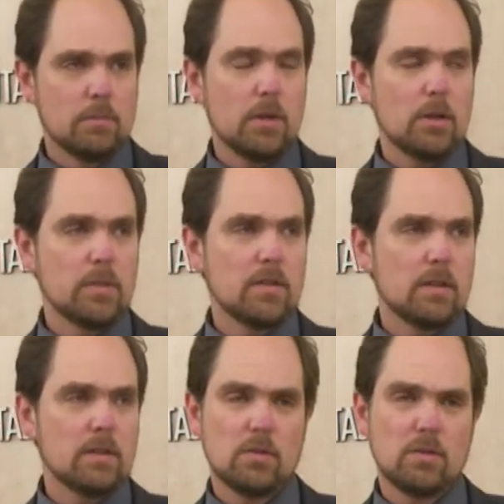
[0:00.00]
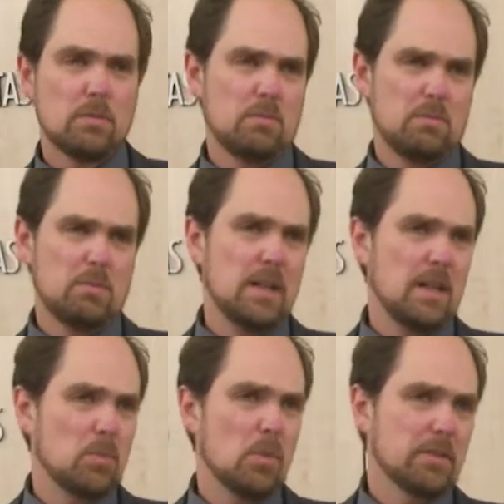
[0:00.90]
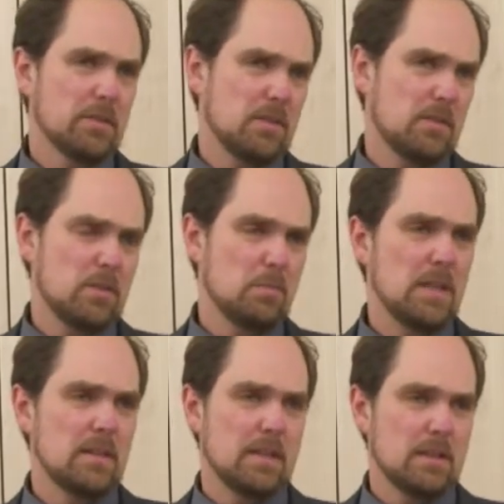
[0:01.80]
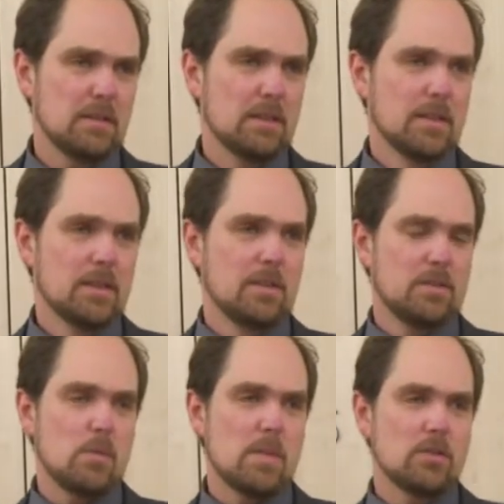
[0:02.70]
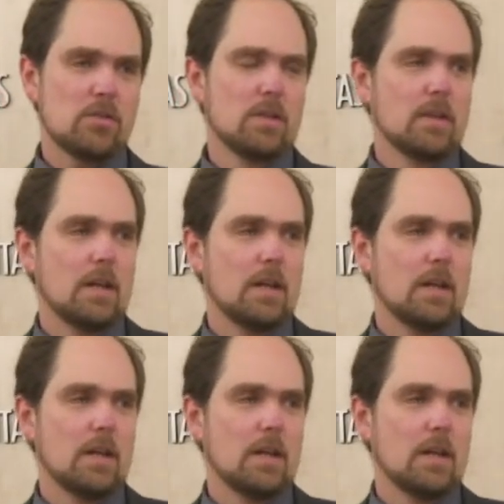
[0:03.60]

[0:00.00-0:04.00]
parliamentarians who don't really want to be there so much,